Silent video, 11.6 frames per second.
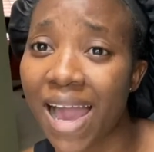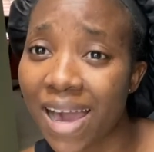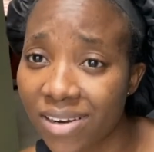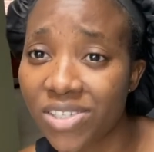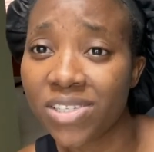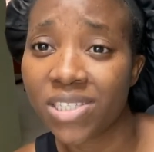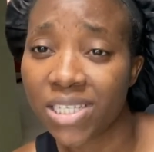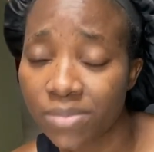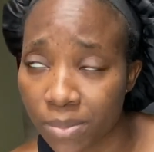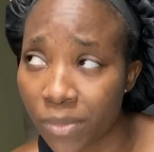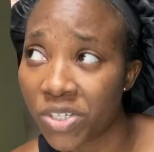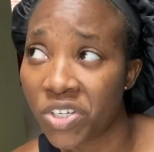allergy
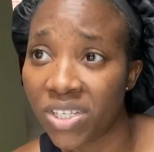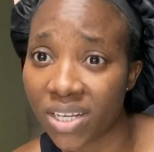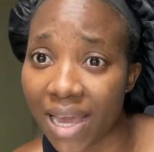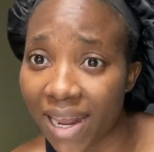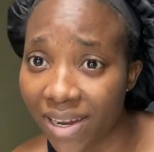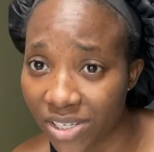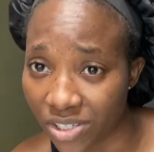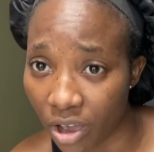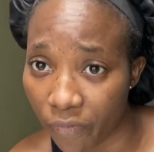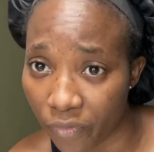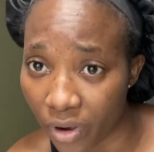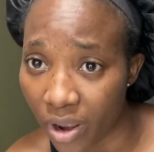symptoms because she's an allergy
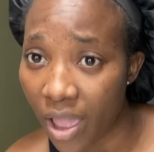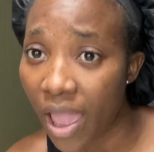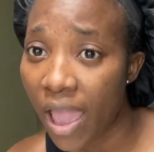sufferer.